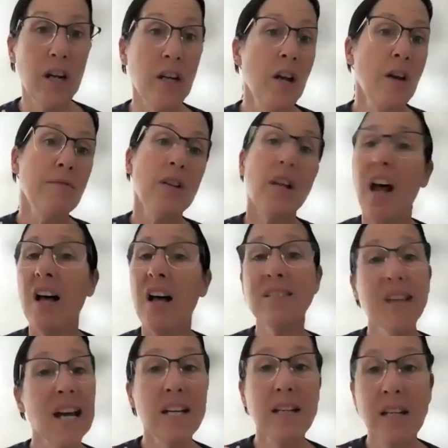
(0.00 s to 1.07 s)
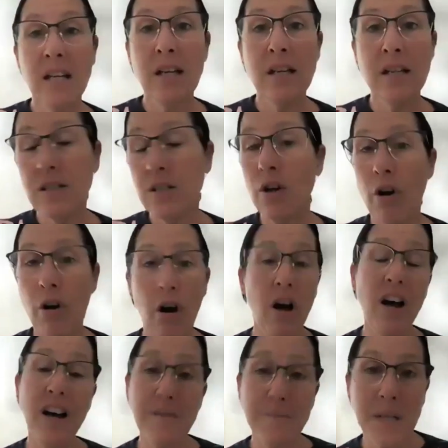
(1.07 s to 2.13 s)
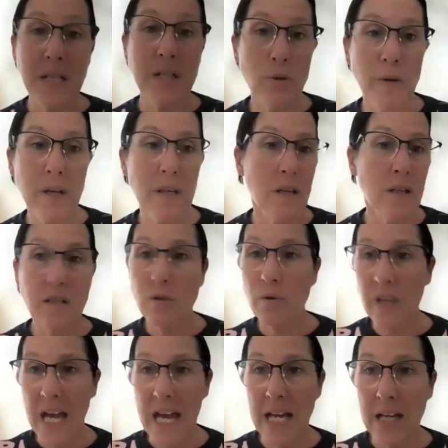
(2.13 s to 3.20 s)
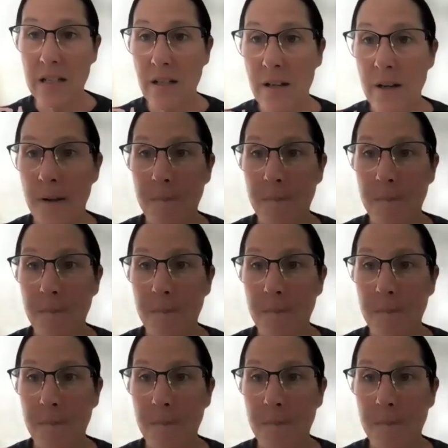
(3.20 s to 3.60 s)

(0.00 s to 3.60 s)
And for the last 8 years, I've been doing this or that.